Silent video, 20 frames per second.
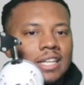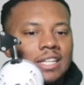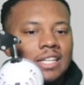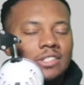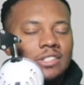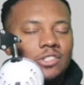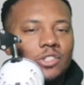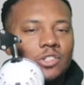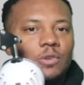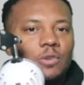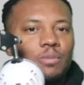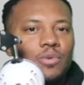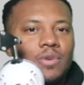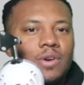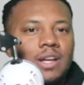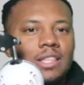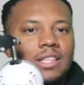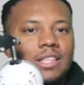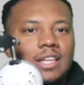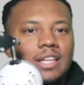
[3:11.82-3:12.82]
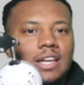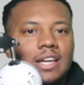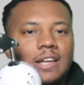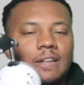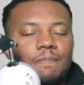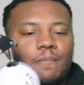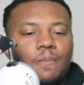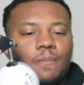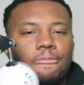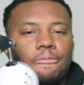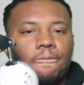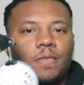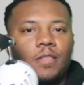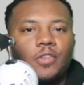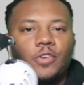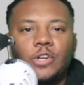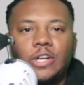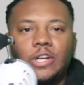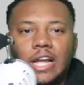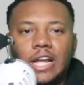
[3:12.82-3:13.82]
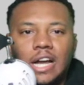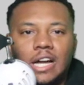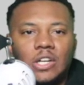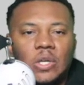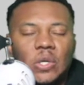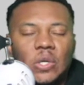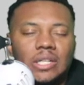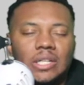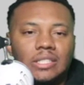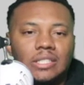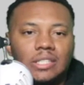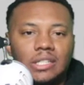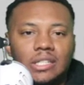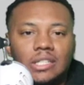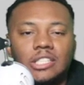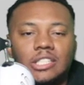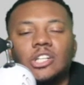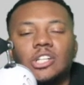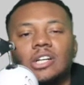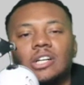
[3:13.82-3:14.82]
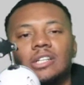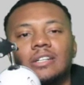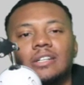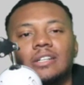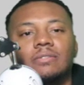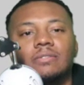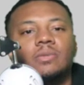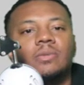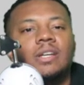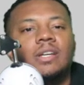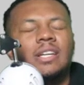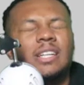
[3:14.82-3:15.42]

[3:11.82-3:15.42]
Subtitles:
to the point that you're not going to touch all of them,